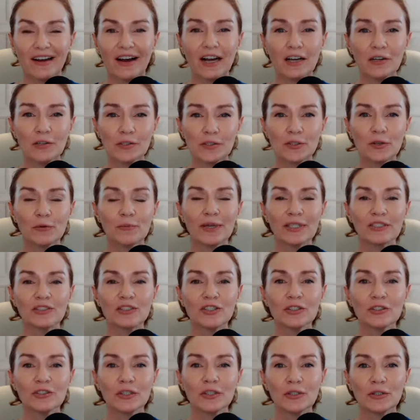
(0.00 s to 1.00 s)
I also
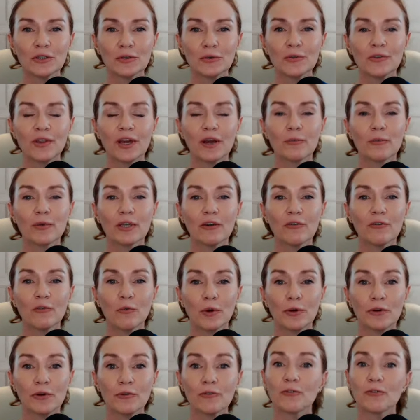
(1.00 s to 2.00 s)
mentioned to you that we have
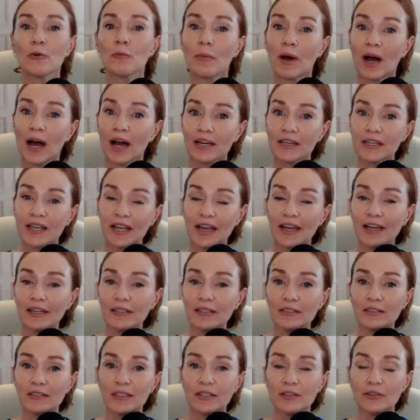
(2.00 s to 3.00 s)
wonderful
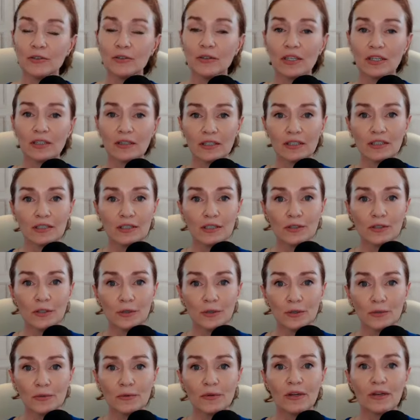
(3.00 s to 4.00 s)
podcasts that you can listen
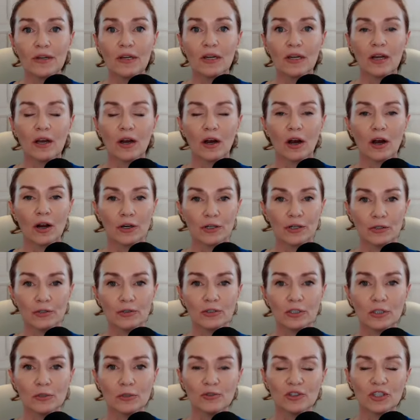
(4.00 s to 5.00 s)
to. Our
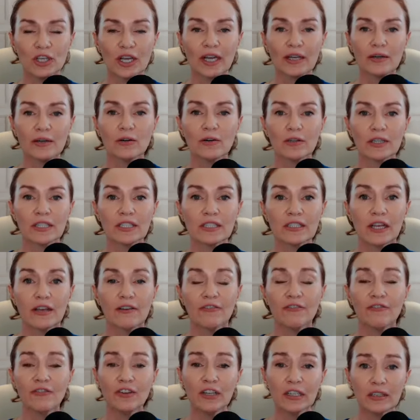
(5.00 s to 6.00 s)
YouTube channel is
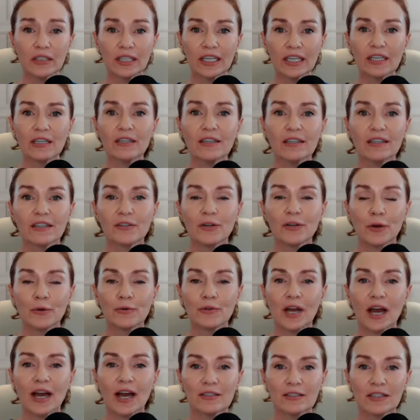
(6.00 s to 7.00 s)
Philly
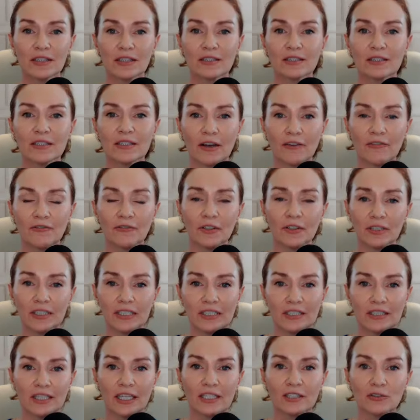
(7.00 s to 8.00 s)
Nonatus. Now,
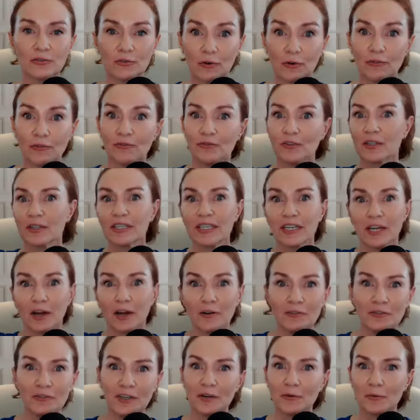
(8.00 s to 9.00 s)
Philly stands for
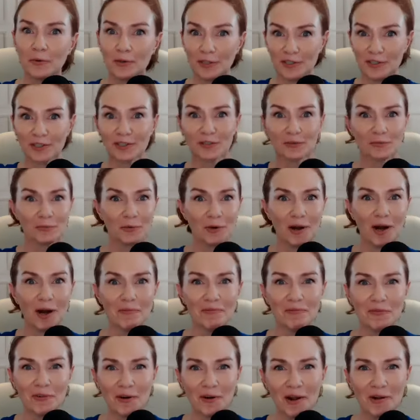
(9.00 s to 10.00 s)
Philadelphia, which is where
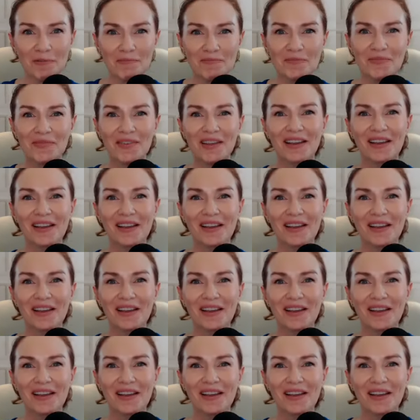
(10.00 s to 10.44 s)
I'm from.